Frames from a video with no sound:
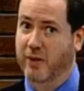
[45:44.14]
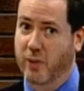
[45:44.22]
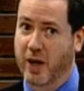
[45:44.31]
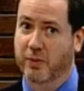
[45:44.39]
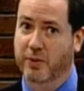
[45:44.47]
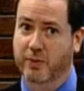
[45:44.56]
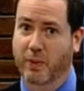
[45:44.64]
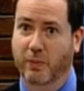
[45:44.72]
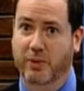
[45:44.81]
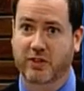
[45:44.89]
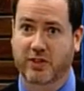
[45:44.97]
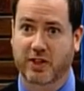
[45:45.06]
well with what
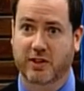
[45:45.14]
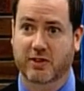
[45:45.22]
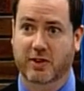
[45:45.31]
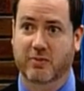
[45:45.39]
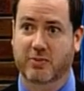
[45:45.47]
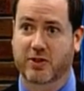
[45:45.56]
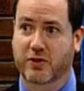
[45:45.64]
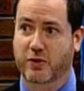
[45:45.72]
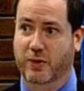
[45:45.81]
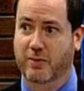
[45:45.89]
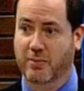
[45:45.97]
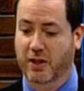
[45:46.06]
we see in terms of the
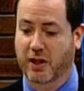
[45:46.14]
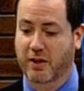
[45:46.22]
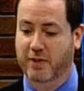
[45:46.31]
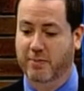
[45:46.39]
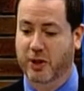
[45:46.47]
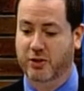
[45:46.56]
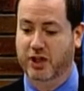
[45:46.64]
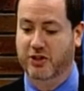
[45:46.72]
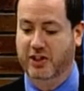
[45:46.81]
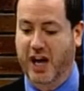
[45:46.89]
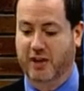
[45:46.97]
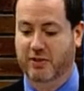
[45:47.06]
treatment of the Moche
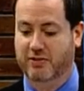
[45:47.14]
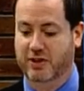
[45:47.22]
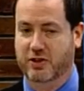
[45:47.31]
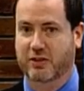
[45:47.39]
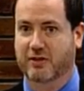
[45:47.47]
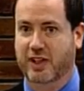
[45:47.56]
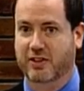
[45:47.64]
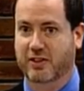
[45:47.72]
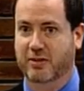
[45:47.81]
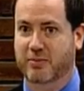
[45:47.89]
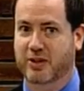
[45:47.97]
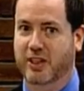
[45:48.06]
sacrificial
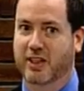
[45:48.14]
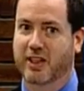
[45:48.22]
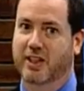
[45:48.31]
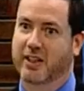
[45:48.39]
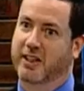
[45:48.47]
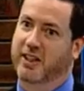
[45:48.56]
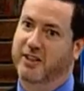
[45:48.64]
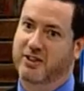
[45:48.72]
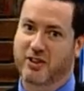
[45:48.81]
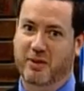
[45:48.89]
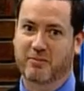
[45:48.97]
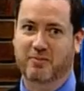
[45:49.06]
victims and
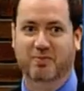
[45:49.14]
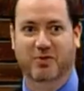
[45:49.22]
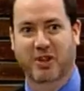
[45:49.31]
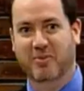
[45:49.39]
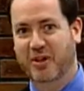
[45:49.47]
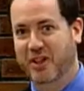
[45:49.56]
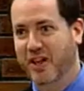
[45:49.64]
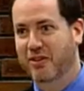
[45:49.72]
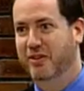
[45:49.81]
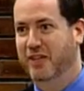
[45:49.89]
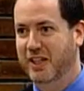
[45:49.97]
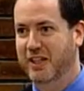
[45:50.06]
some, some of the other
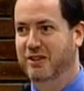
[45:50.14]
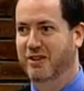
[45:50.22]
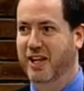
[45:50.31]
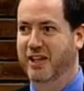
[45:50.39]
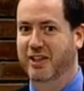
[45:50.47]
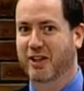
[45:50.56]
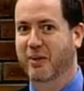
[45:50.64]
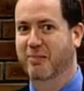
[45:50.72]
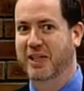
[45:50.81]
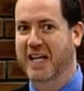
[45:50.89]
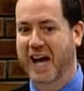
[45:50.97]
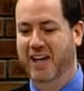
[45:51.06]
things like, you know,
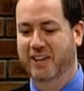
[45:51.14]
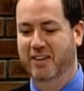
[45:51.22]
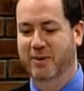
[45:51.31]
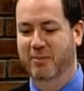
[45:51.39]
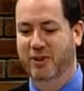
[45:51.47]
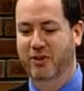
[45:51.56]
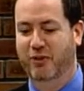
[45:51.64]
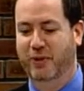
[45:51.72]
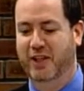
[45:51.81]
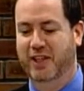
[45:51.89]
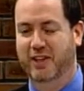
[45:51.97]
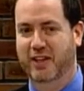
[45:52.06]
beheading them and
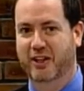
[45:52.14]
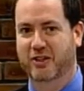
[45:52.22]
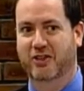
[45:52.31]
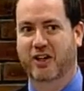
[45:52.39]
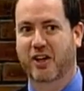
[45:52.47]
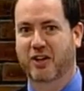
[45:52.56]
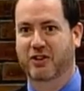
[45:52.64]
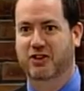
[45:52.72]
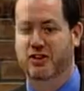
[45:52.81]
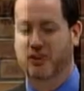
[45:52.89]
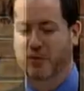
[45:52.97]
treating their skulls as